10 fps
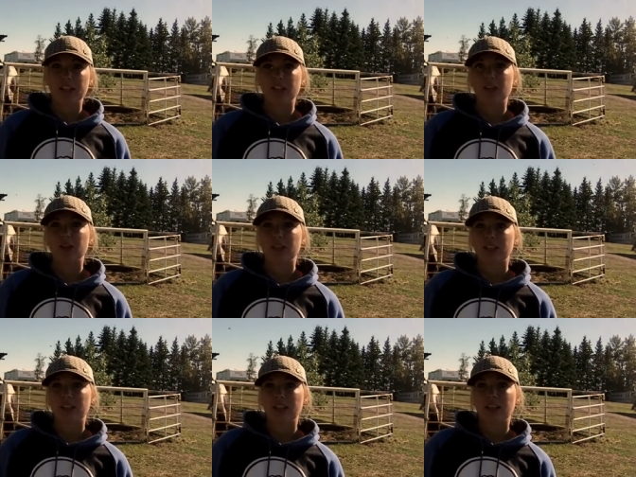so
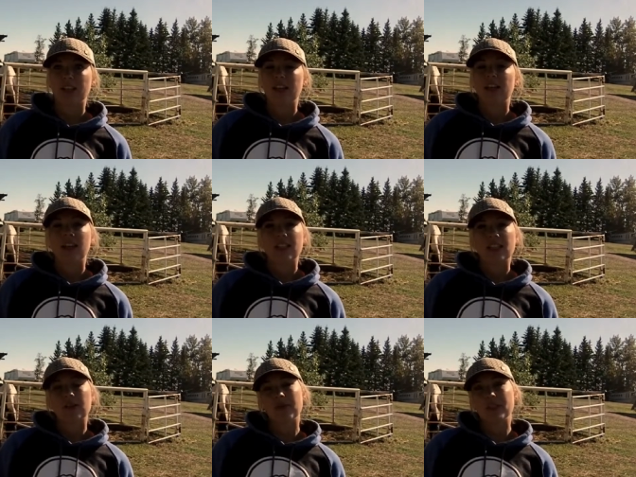he is a
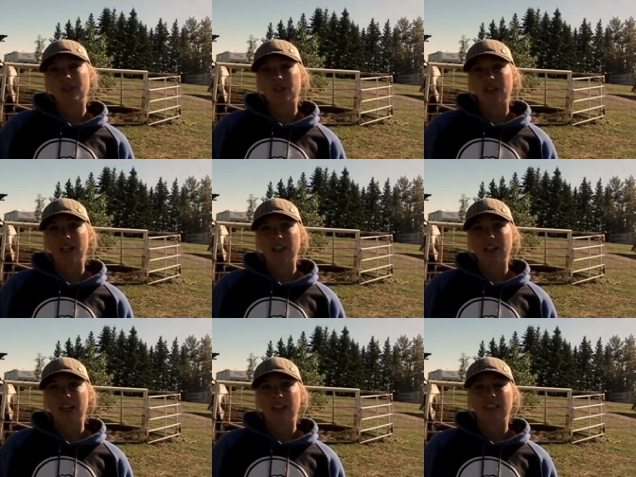little bit
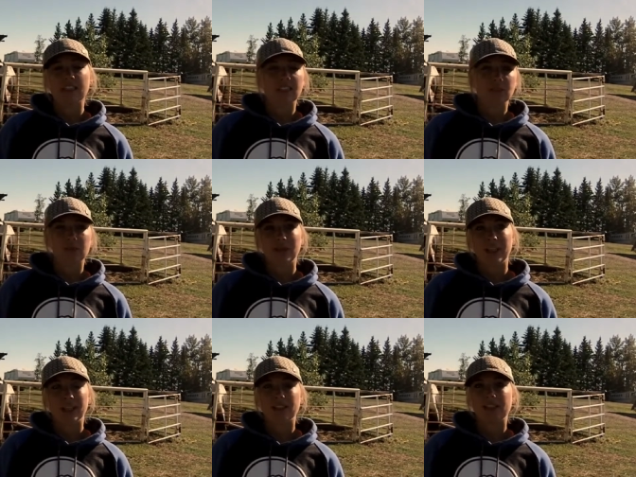distracted and a little
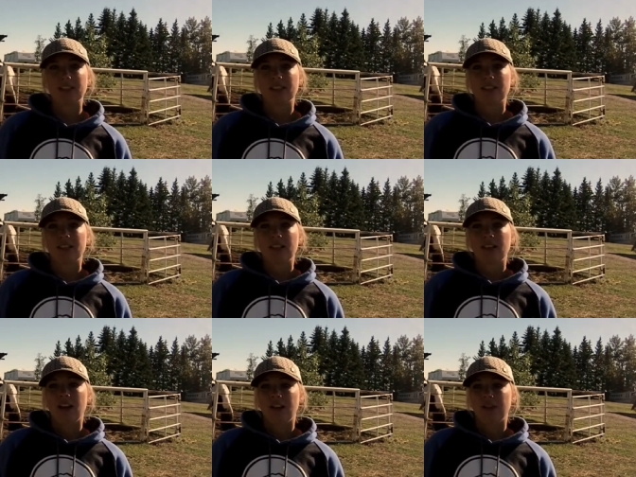bit
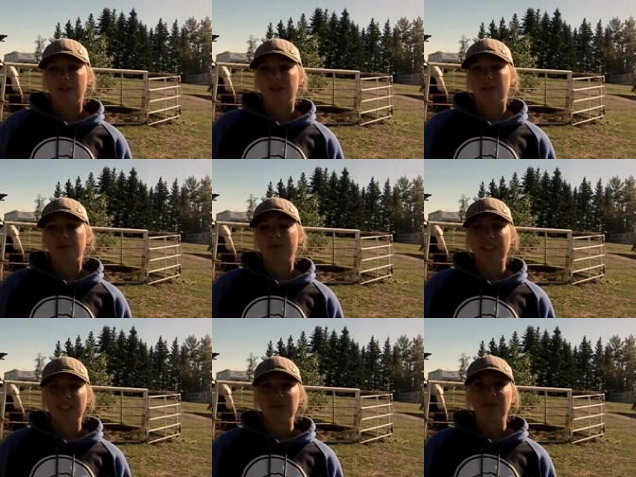
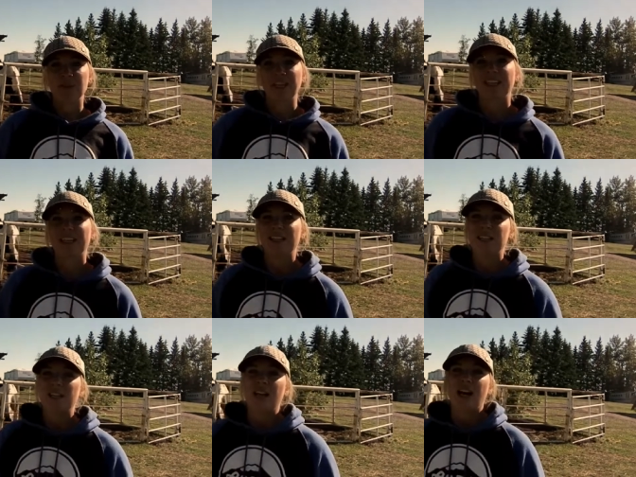needs some work.
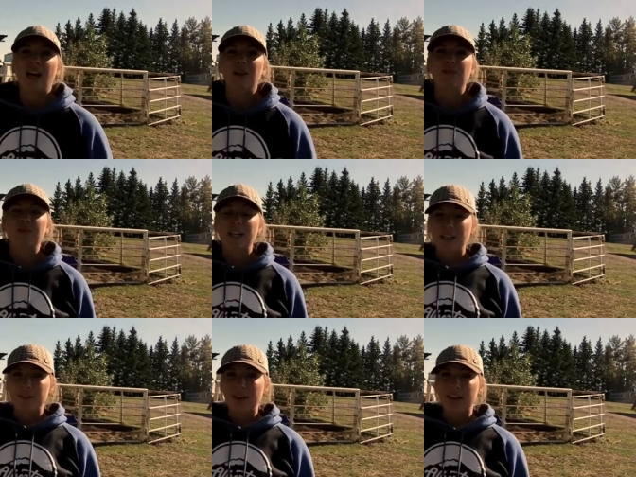But
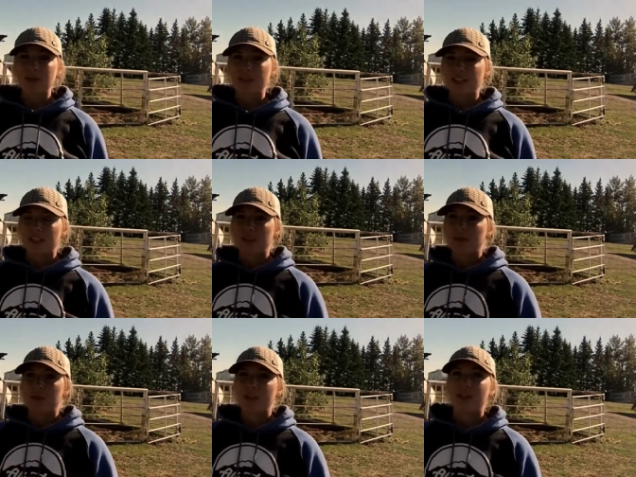anyway, I'm not here to talk
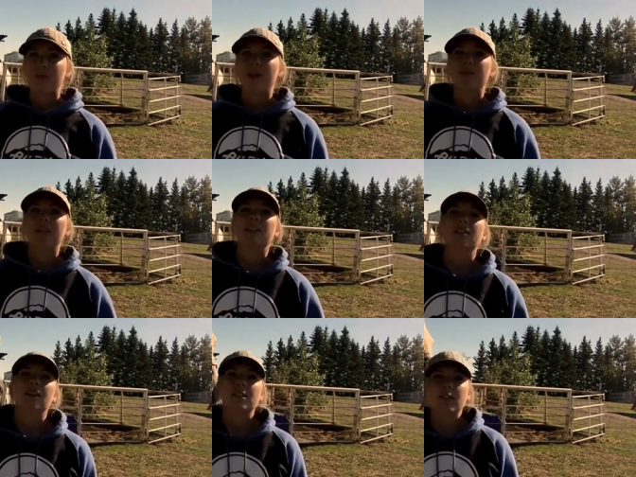about him. I'm here to
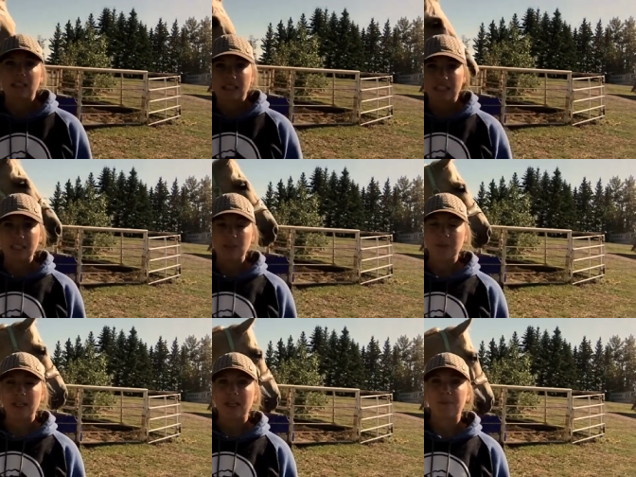talk to you a little
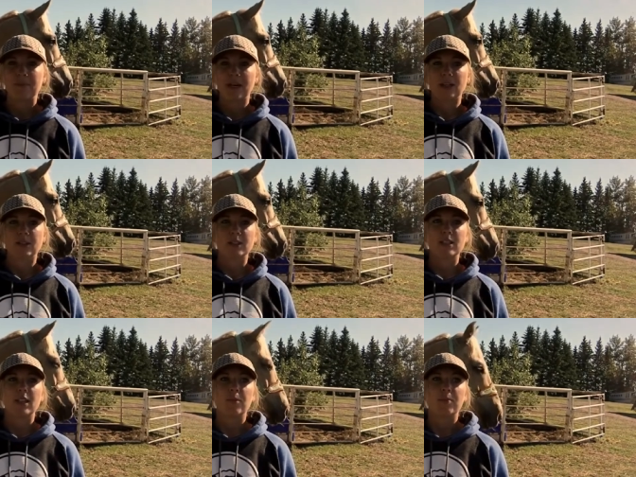bit
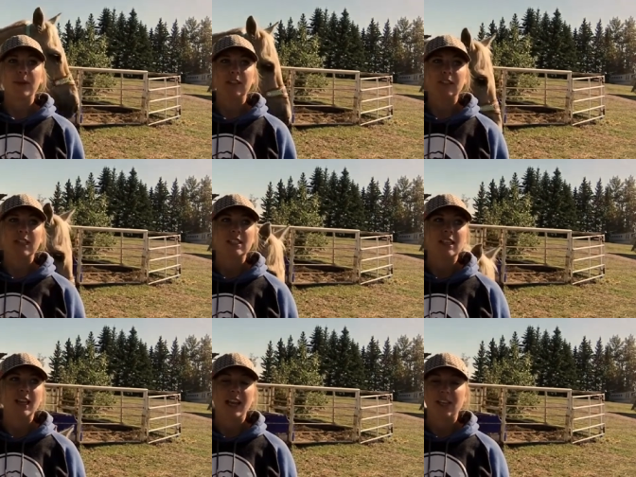about barrel
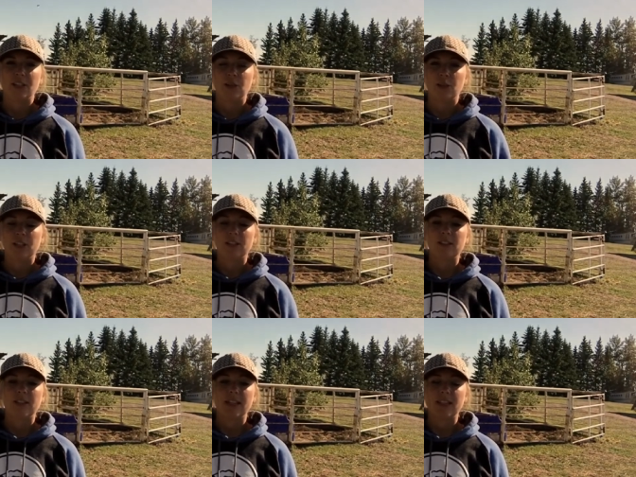racing and your horse
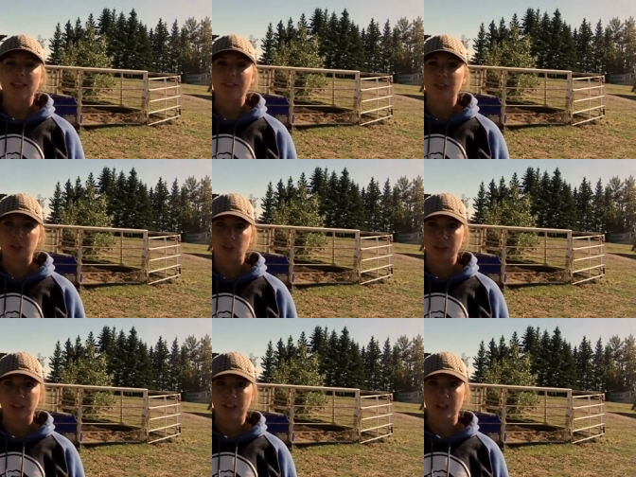that is having
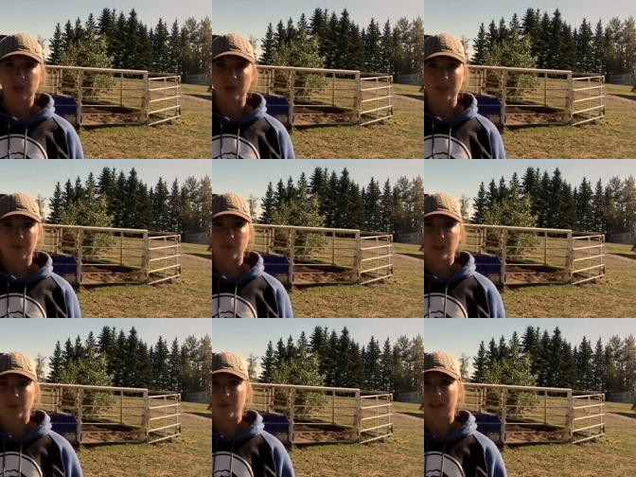shoulder issues when
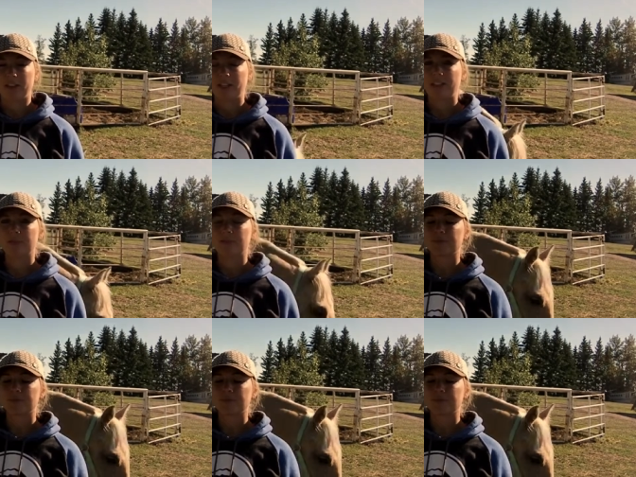you barrel race.